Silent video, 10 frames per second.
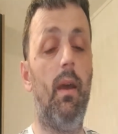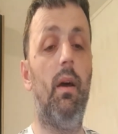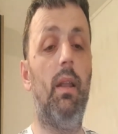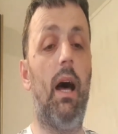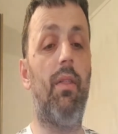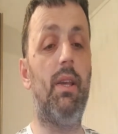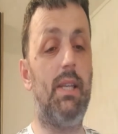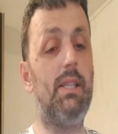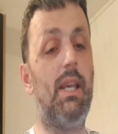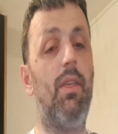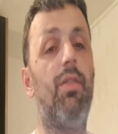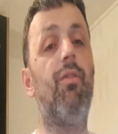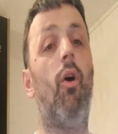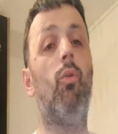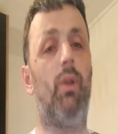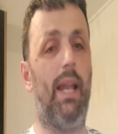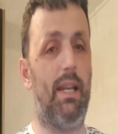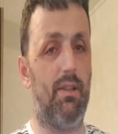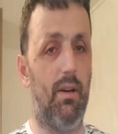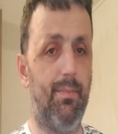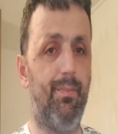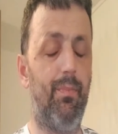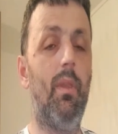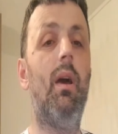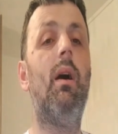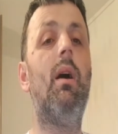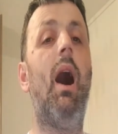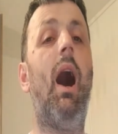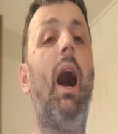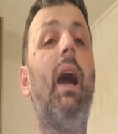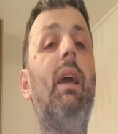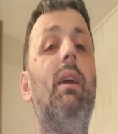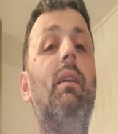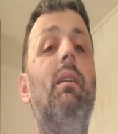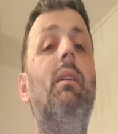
Now this is a throat letter. Ain.